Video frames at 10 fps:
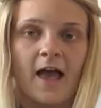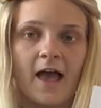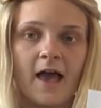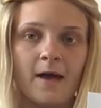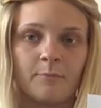
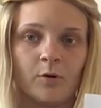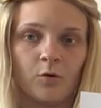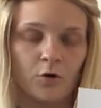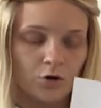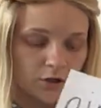
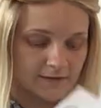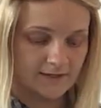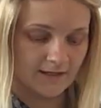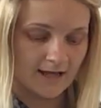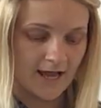
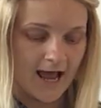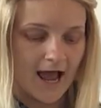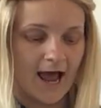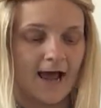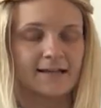airport
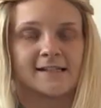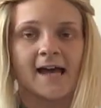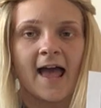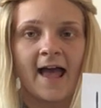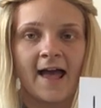and
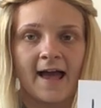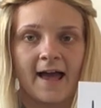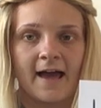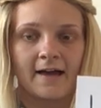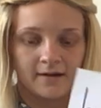
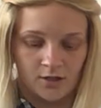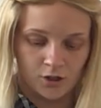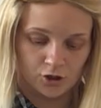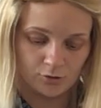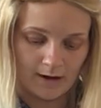hair.
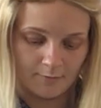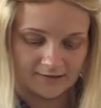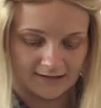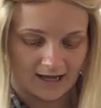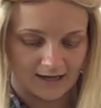So I
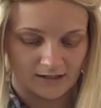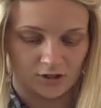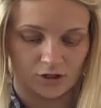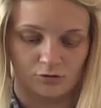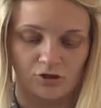would
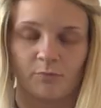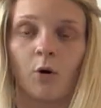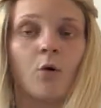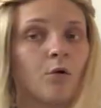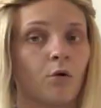like you to
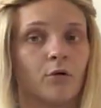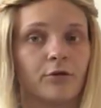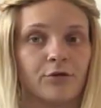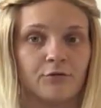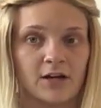put
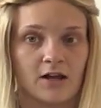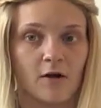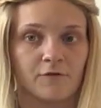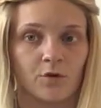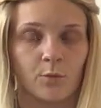all three
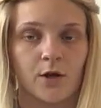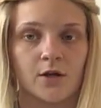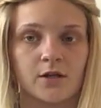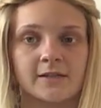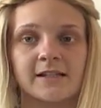of the
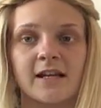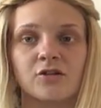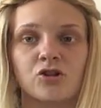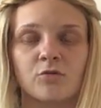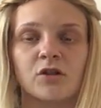words
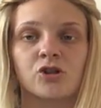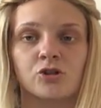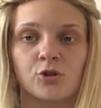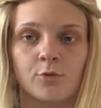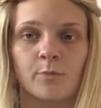into a
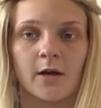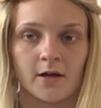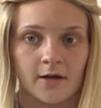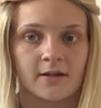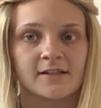
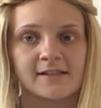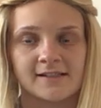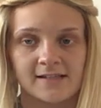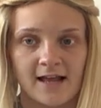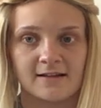super
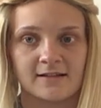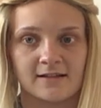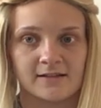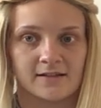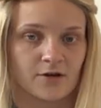
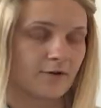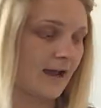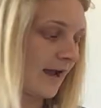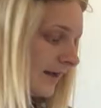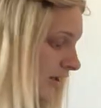sentence,
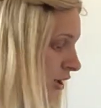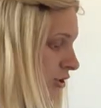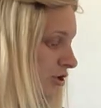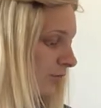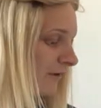okay?
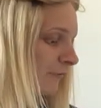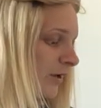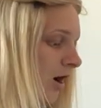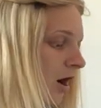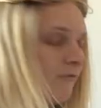So if
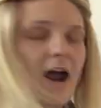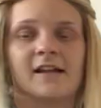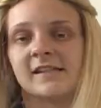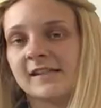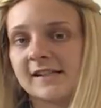we are
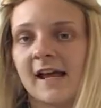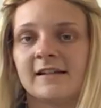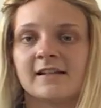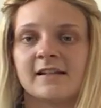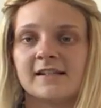writing
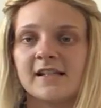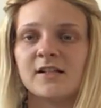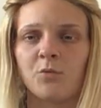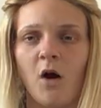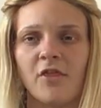
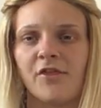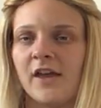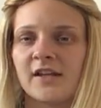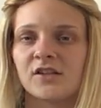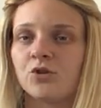sentences, what
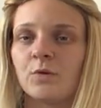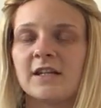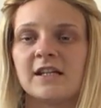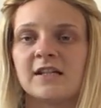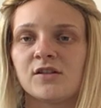things do we
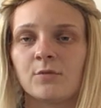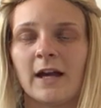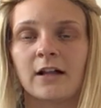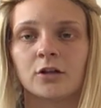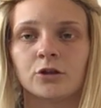need to
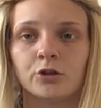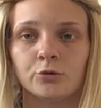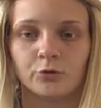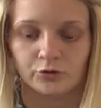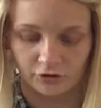
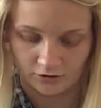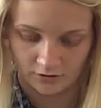include?